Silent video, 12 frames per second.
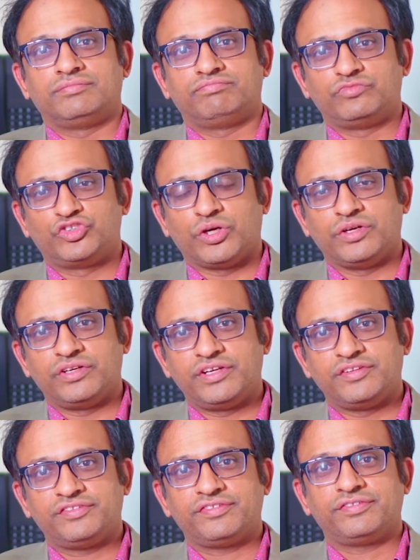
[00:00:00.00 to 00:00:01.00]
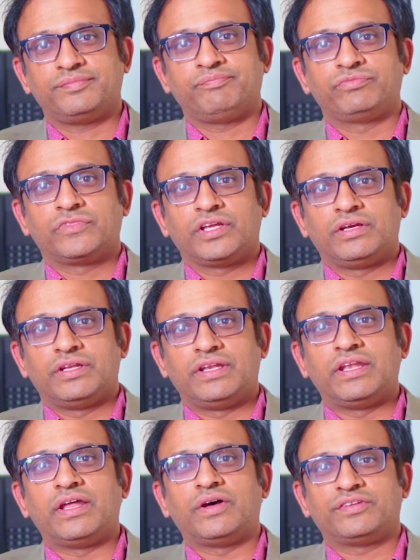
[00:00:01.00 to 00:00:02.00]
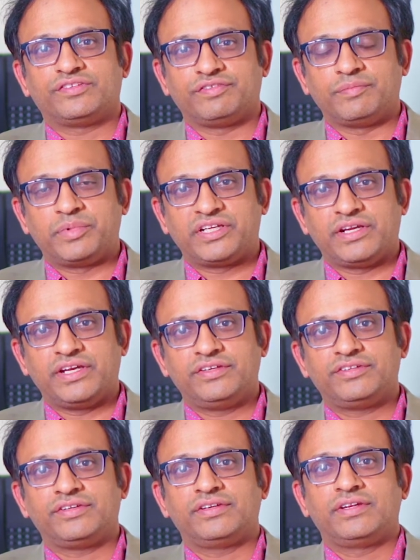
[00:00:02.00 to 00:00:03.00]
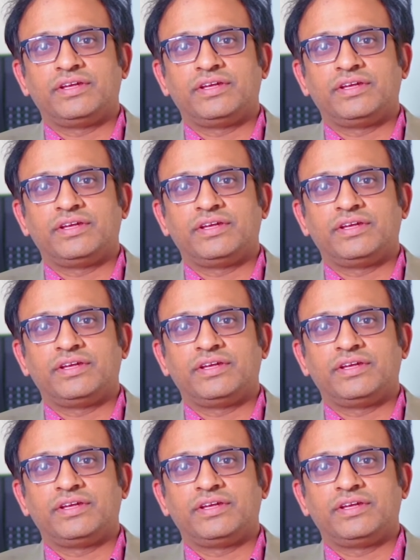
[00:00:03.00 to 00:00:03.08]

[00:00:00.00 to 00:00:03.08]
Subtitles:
jaundice, loss of appetite,